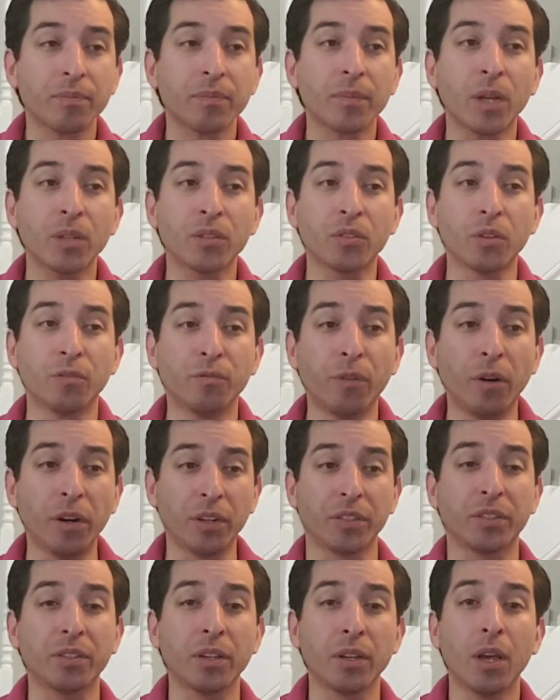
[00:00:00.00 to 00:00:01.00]
So
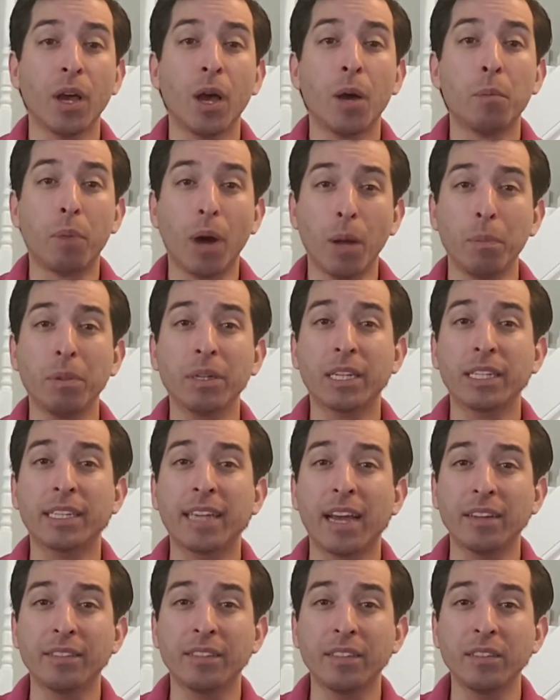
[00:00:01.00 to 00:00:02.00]
first, public
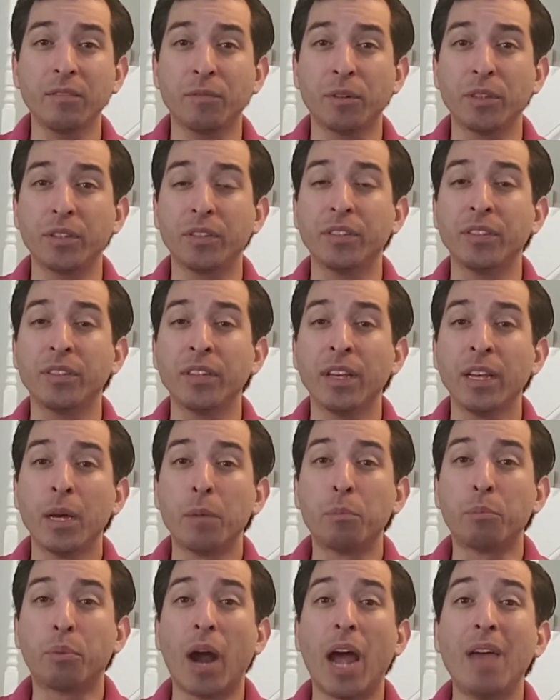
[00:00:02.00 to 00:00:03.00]
accountant versus
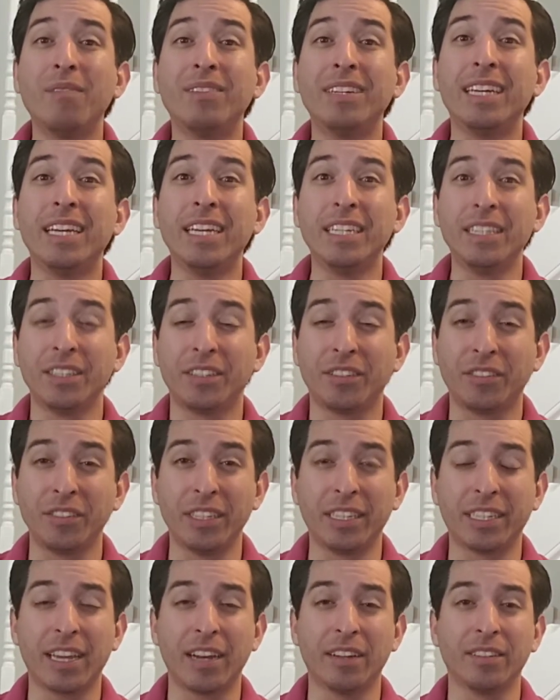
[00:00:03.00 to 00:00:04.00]
private industry
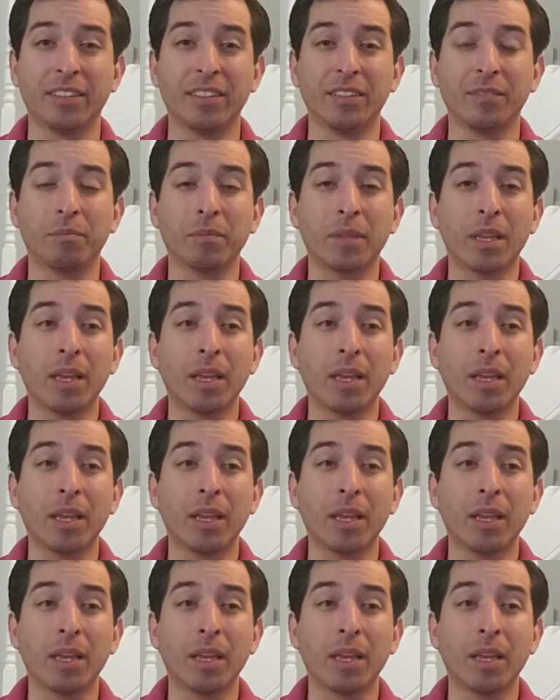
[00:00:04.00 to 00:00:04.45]
accountant.